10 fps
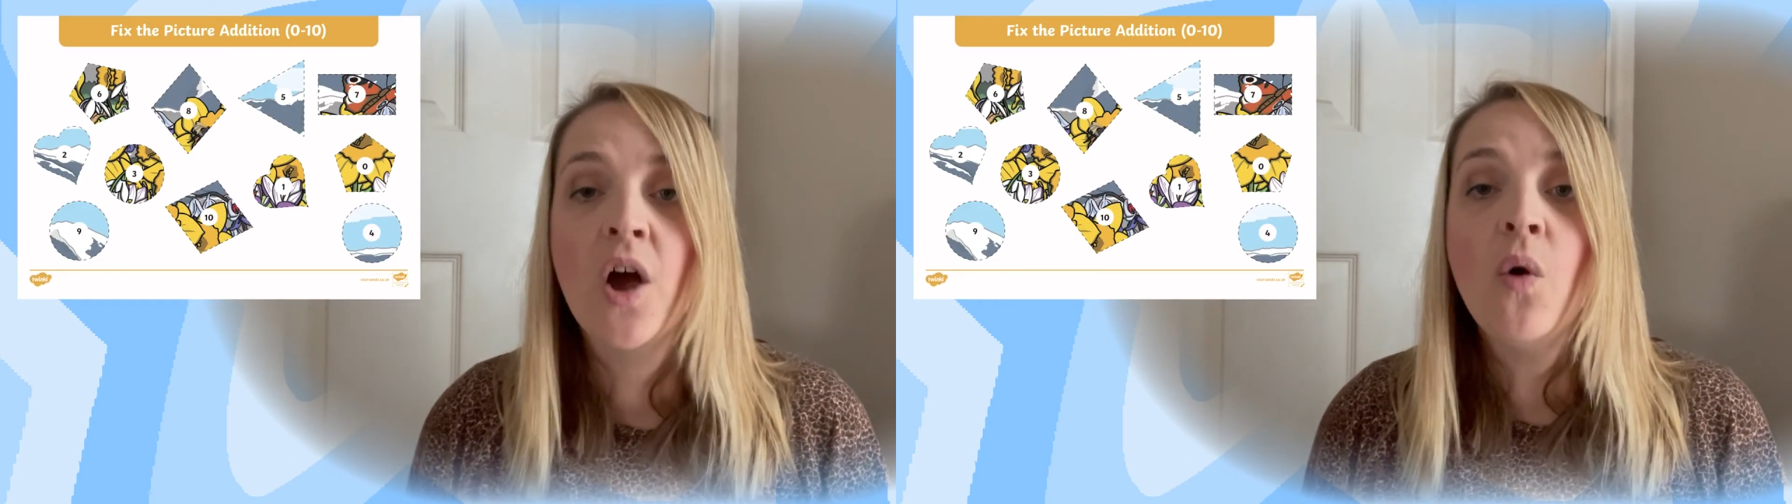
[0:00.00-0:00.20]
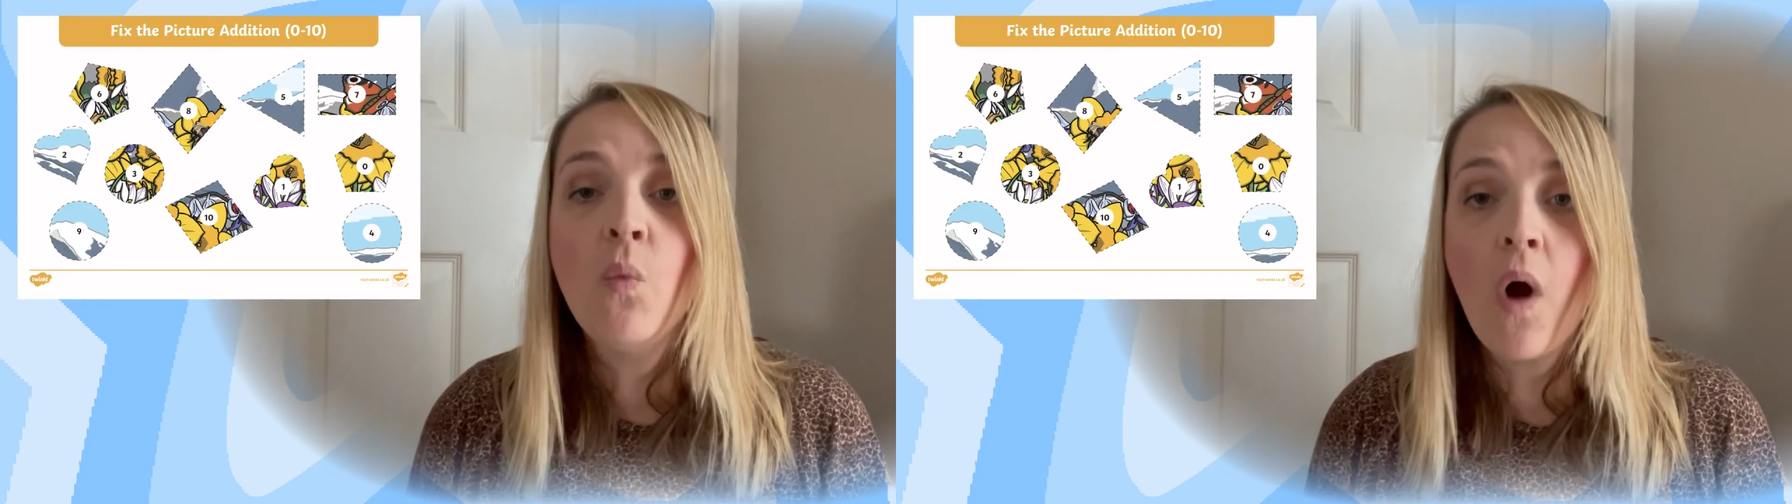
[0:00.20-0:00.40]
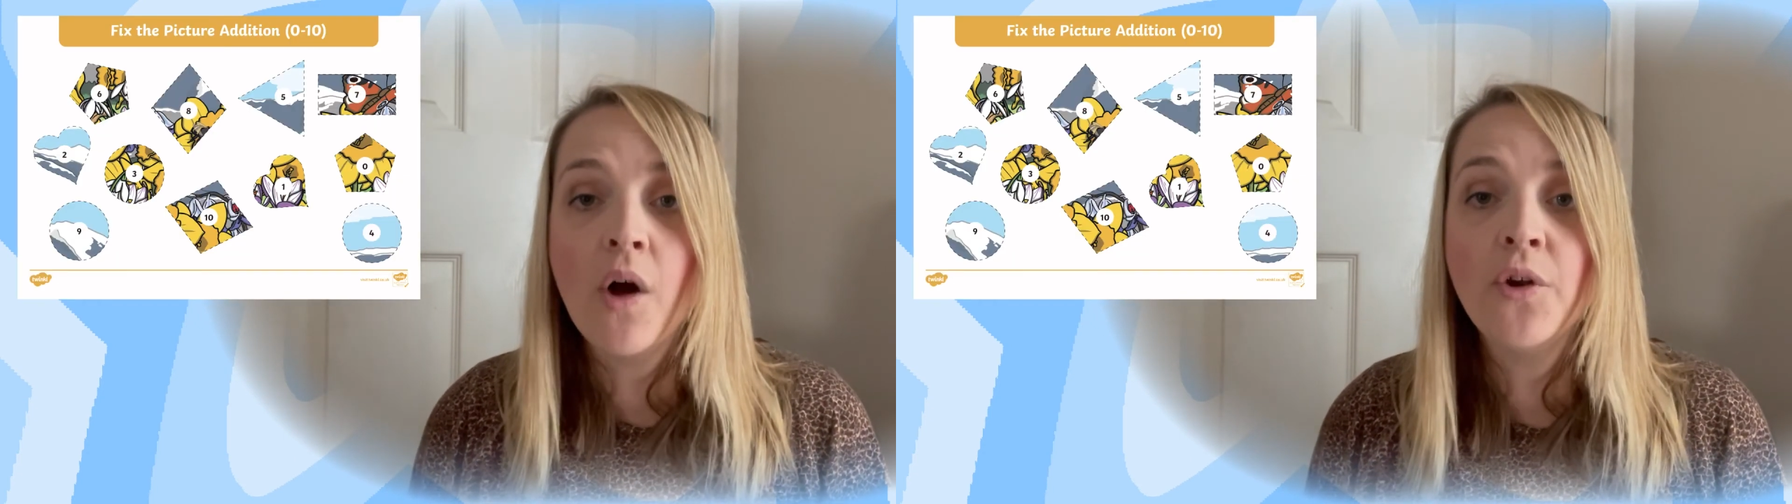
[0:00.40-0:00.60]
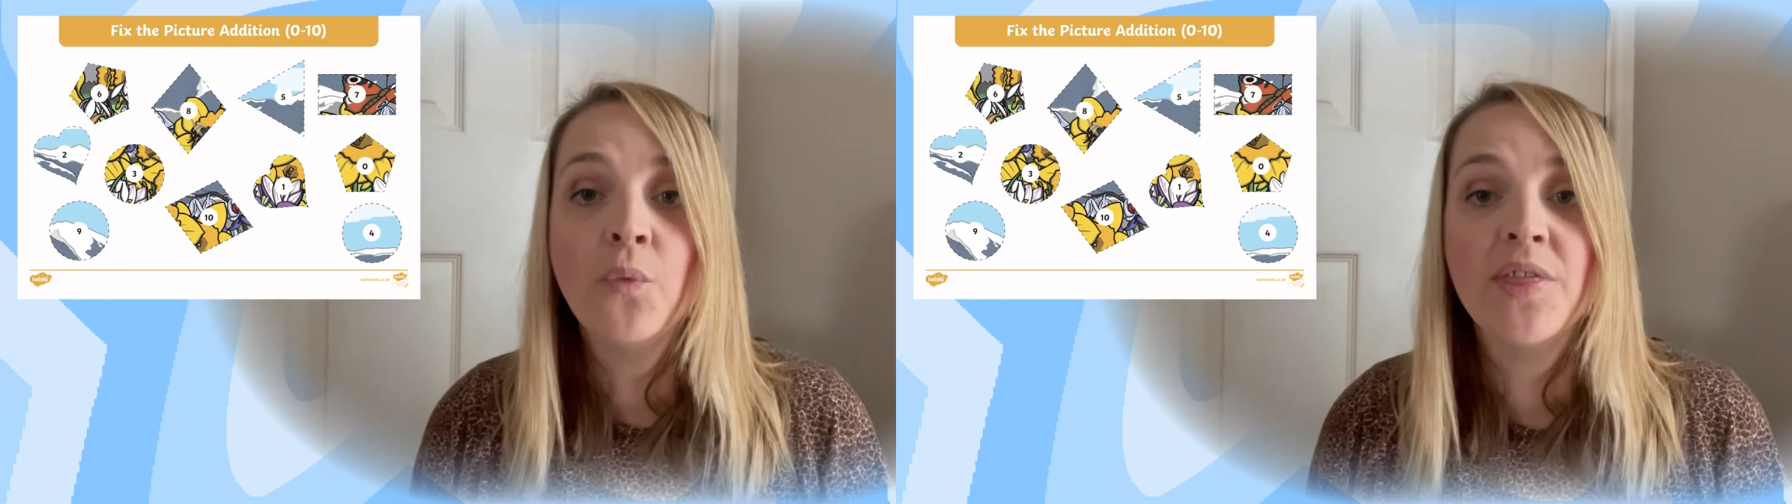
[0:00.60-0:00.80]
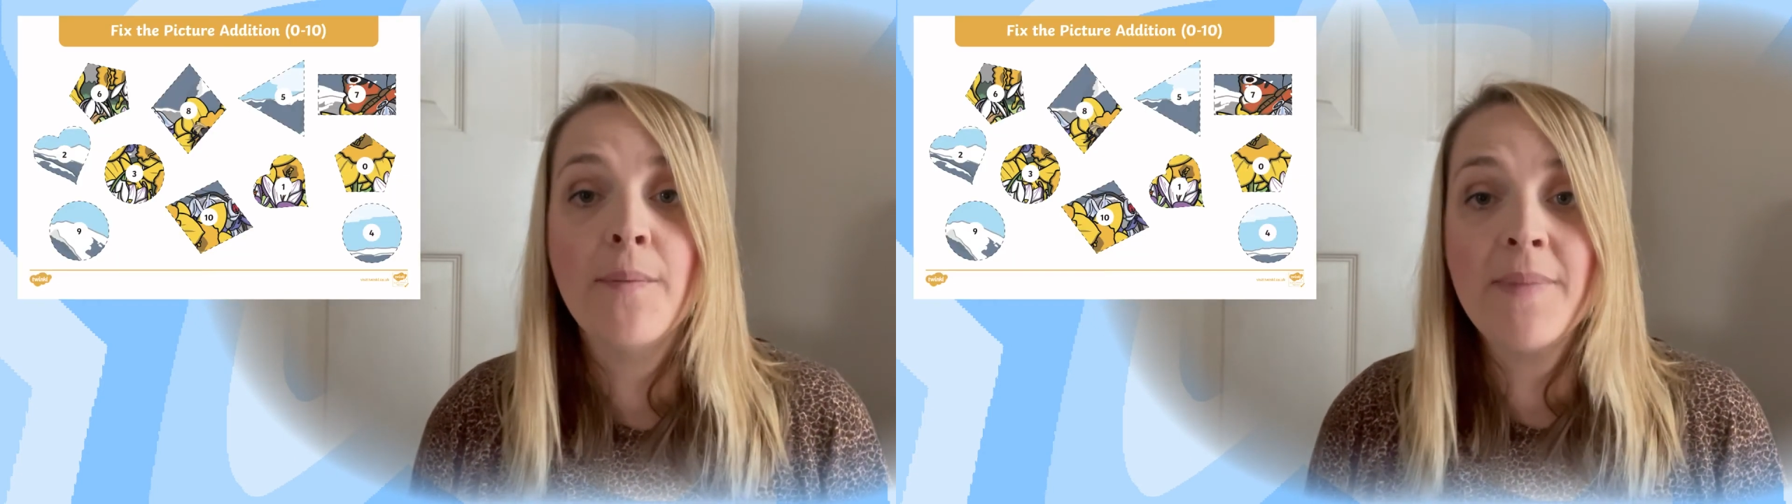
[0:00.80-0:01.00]
one
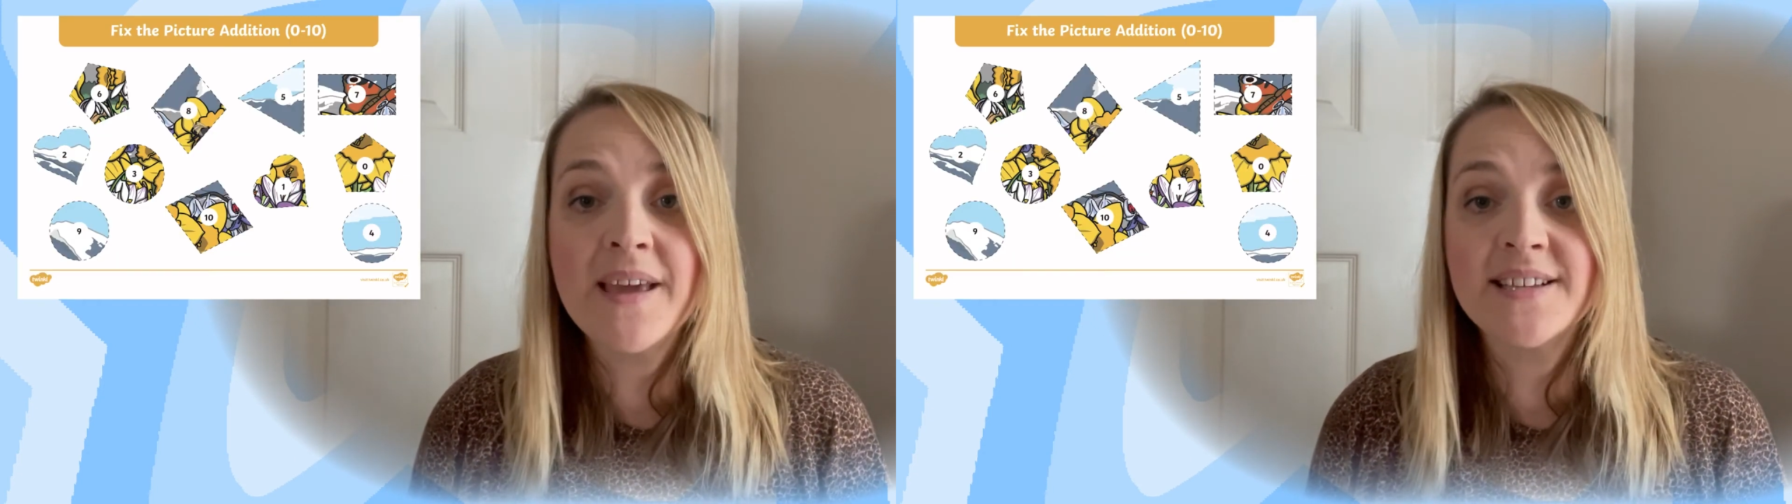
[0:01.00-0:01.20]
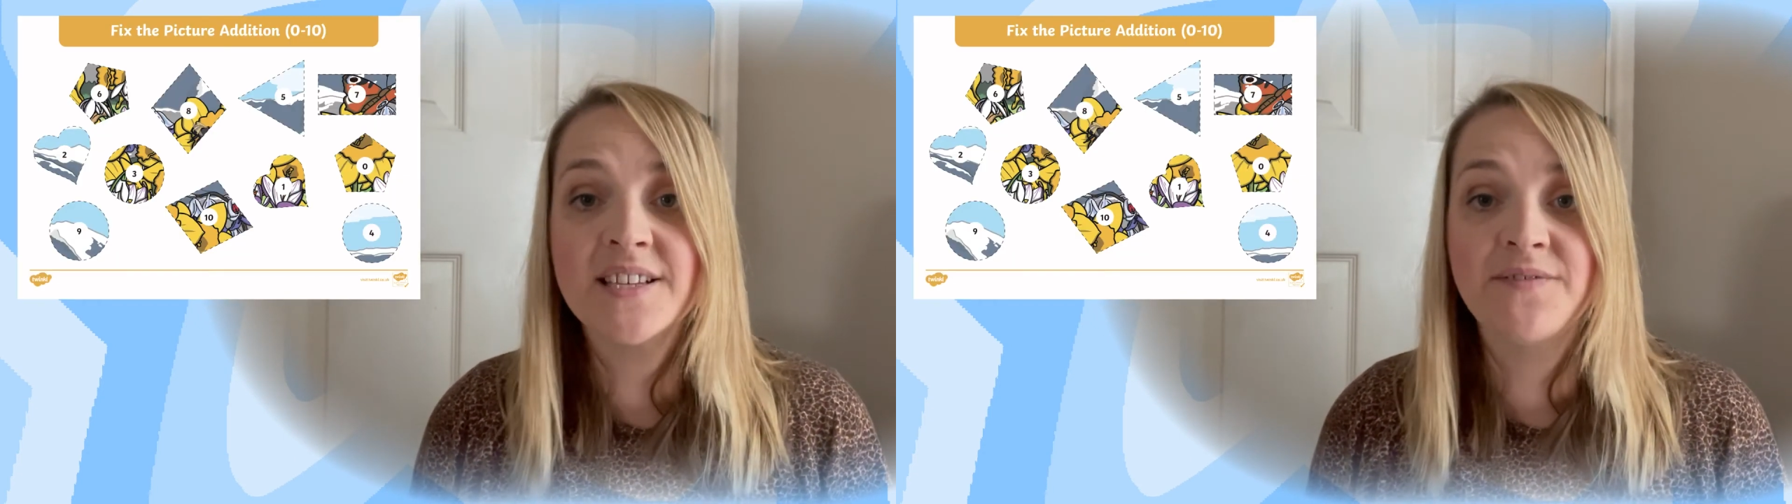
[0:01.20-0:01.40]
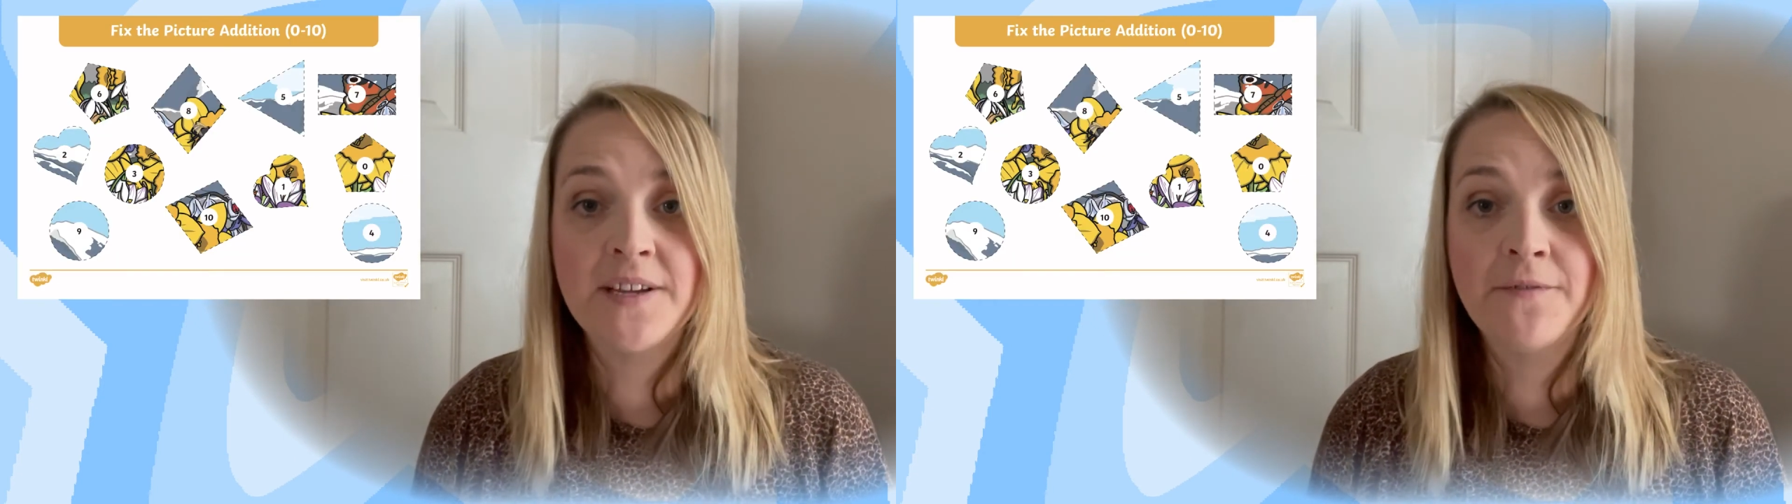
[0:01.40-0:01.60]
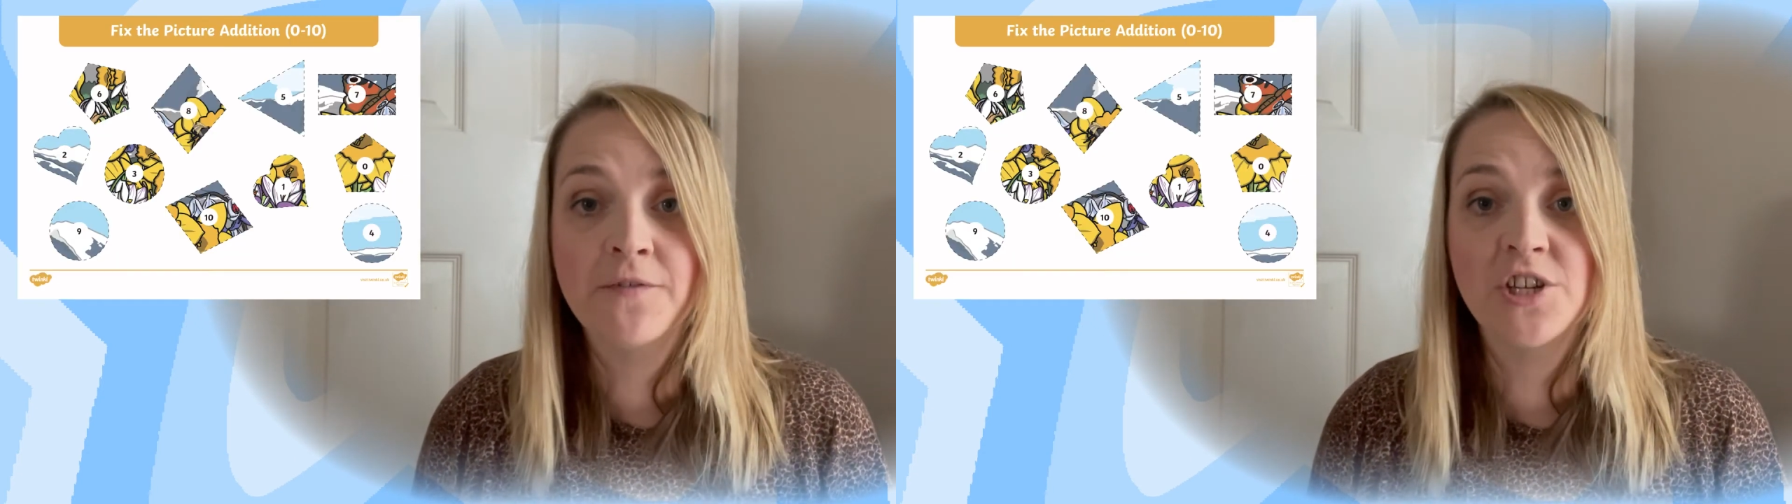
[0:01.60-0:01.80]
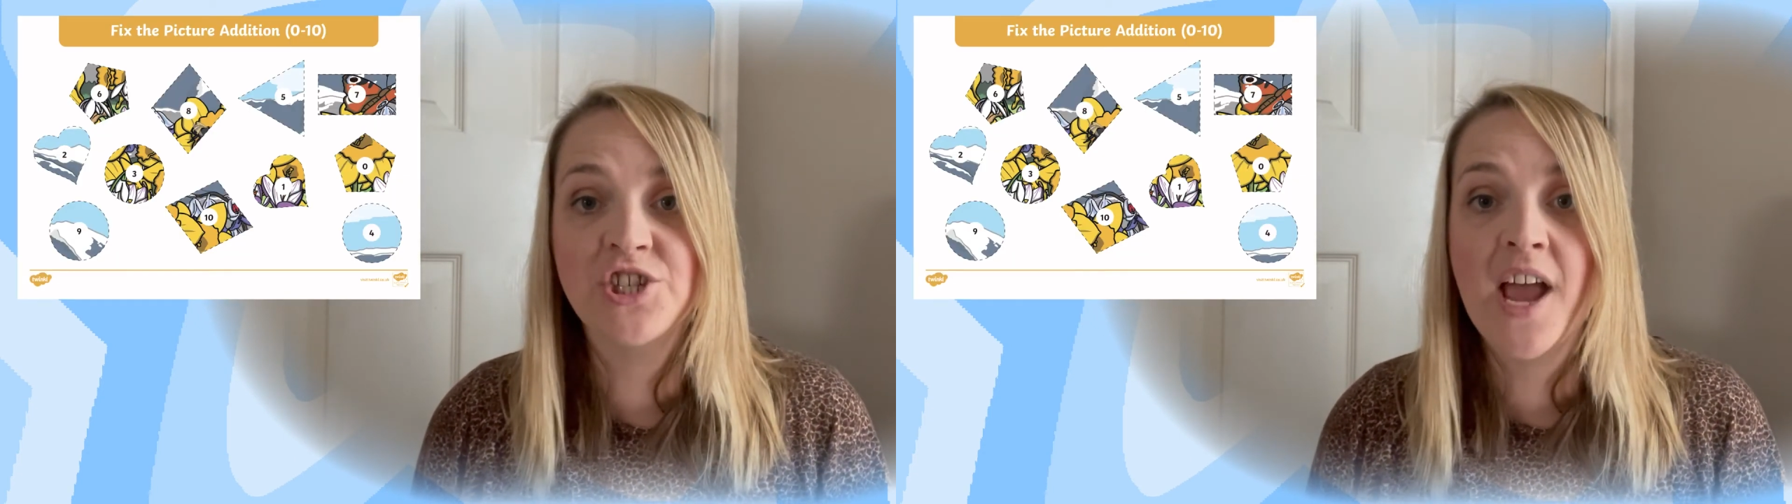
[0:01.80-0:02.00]
with a mix of
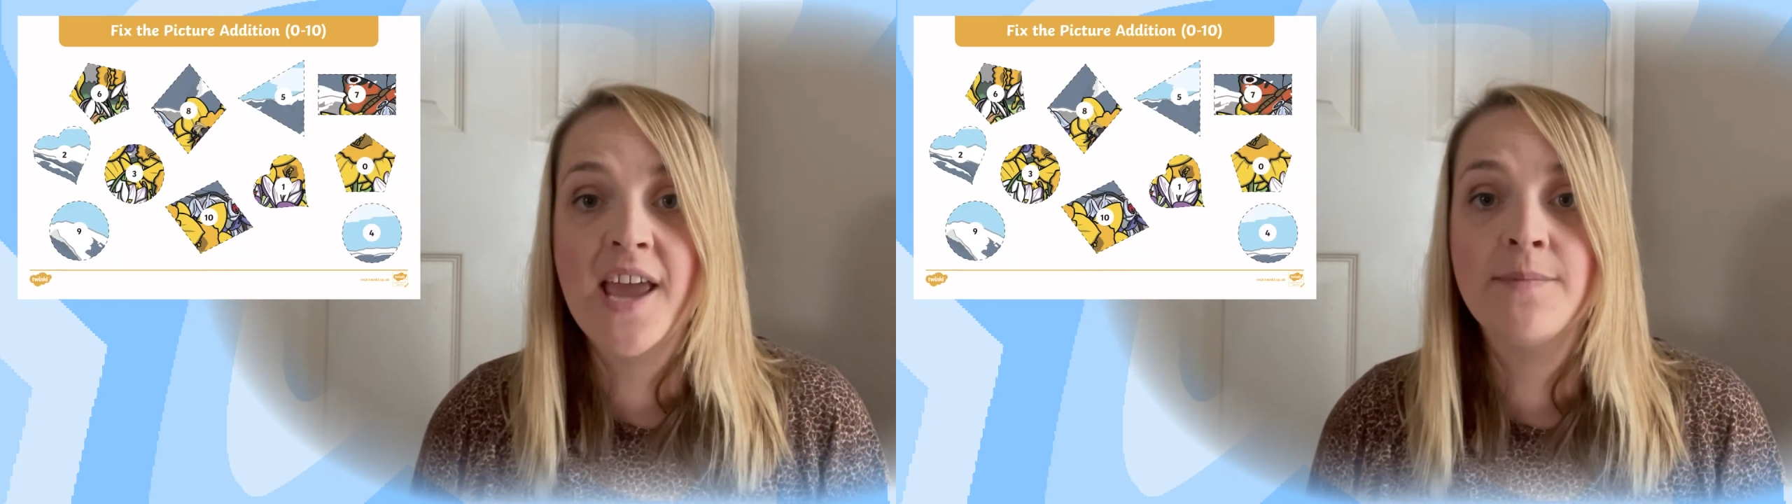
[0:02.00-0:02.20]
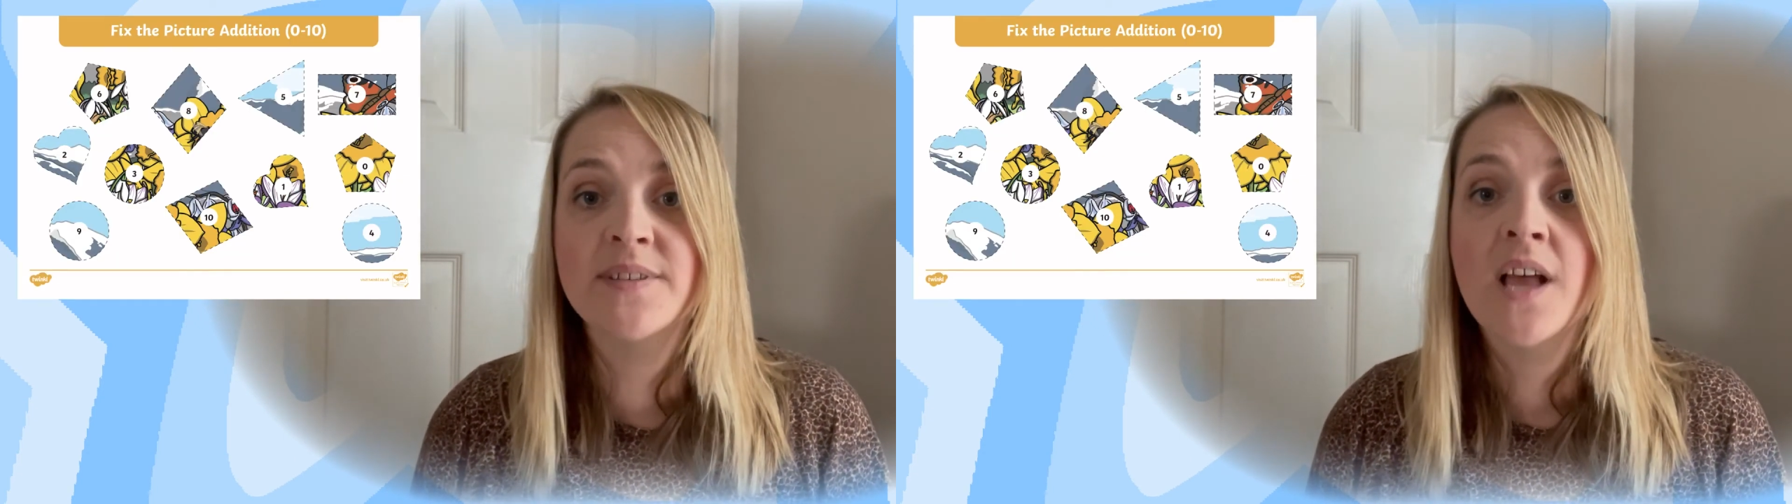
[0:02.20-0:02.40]
different shapes